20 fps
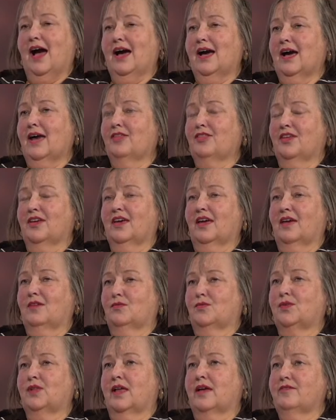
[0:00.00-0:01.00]
I think,
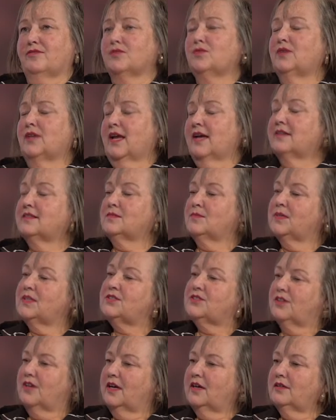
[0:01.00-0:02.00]
well, everyone has
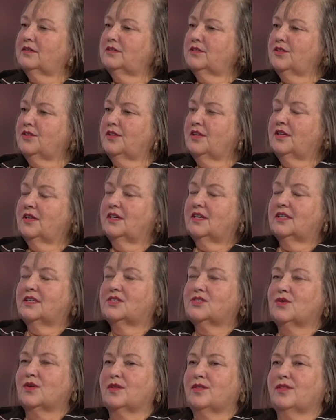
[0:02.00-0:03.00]
mental health,
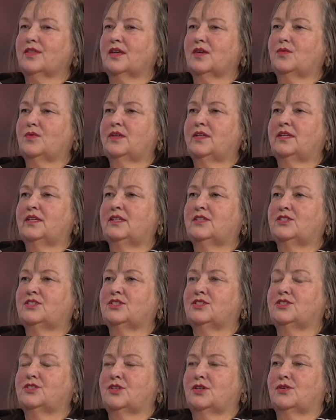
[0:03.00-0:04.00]
so I think we need
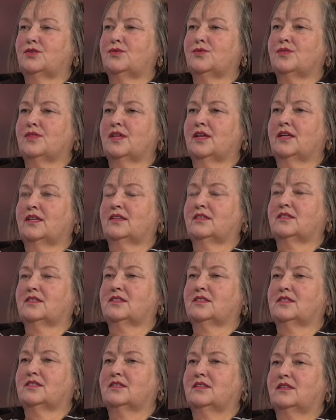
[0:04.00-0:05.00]
to know
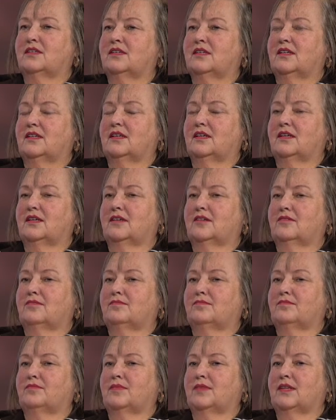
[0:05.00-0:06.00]
that.
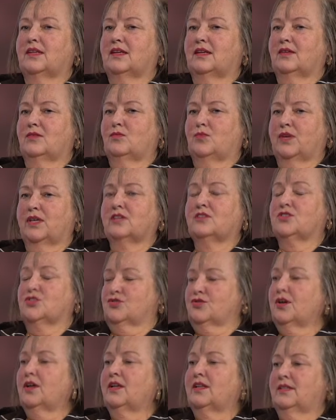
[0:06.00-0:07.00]
Um, we can
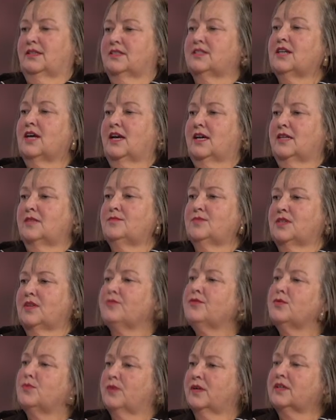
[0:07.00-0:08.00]
struggle at times.
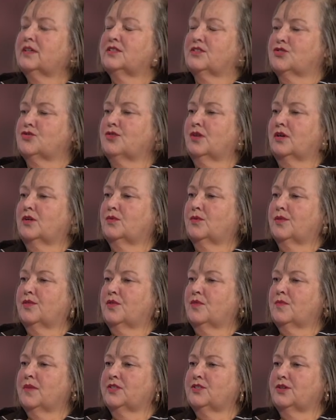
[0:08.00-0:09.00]
Everyone can struggle with
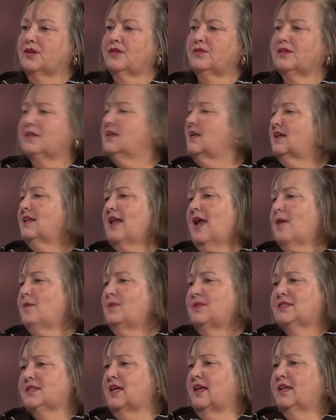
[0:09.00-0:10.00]
their mental health, and it can
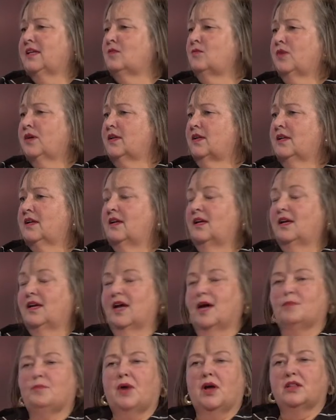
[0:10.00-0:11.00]
happen to anyone
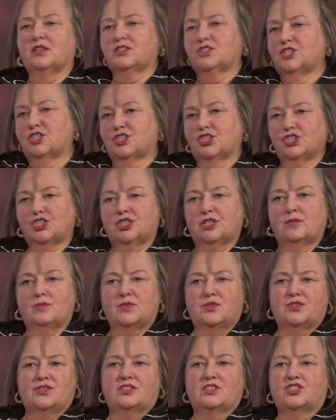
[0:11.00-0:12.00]
a politician, a
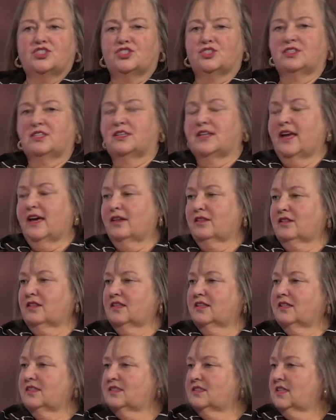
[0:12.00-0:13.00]
musician, an
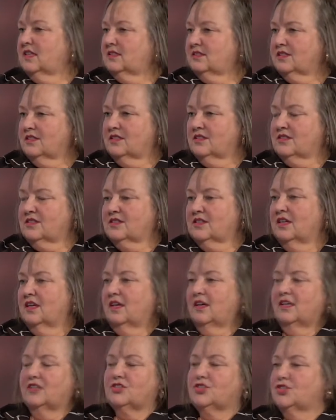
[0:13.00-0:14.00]
athlete, a dentist,
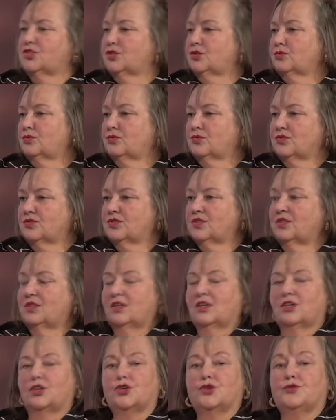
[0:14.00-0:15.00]
a student,
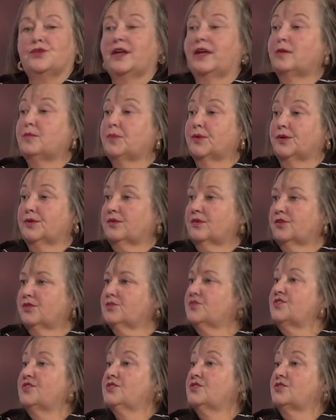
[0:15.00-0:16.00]
your neighbor, your
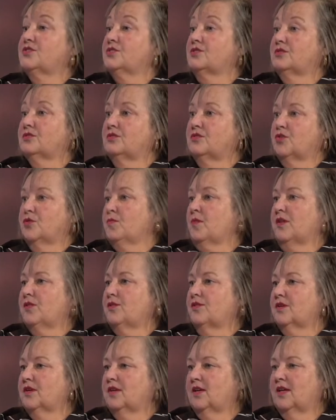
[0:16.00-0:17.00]
sister, your
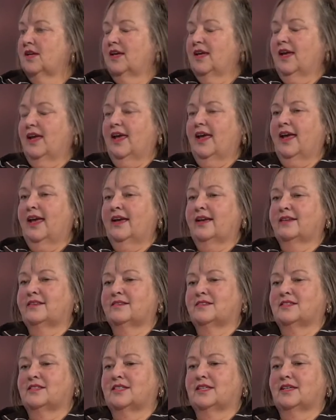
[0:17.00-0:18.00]
mother.
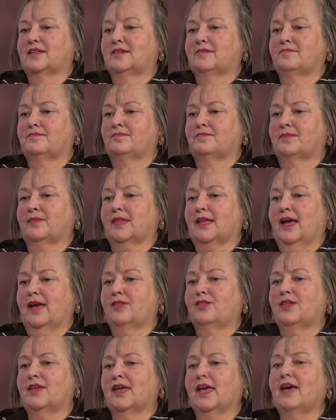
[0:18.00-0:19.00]
And um, I
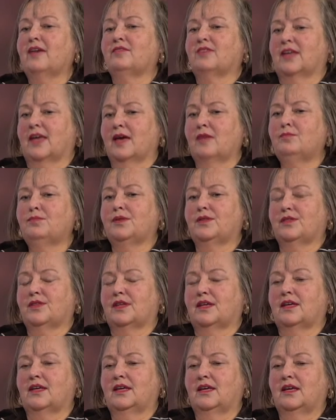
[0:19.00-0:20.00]
think having
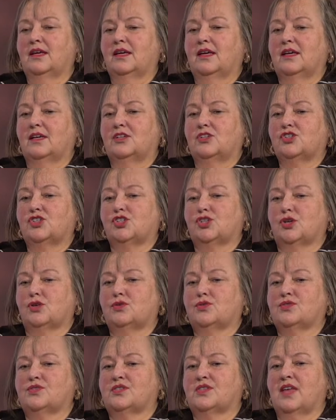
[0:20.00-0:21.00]
empathy
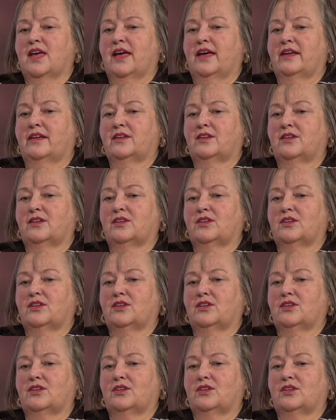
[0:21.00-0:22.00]
shows that
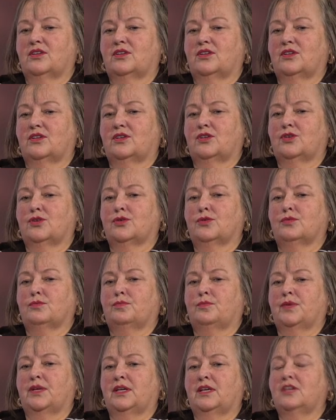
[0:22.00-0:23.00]
you're
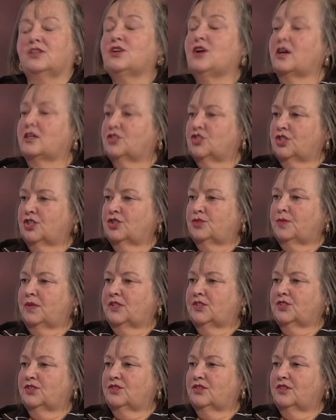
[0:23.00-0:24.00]
being non
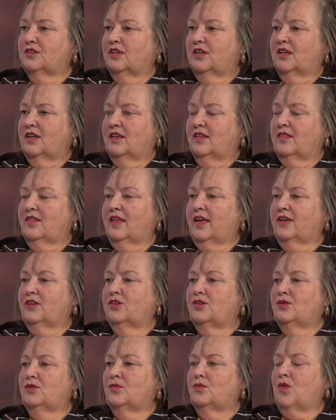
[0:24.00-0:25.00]
judgmental, that
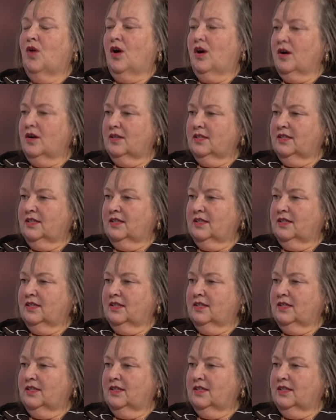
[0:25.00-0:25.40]
you are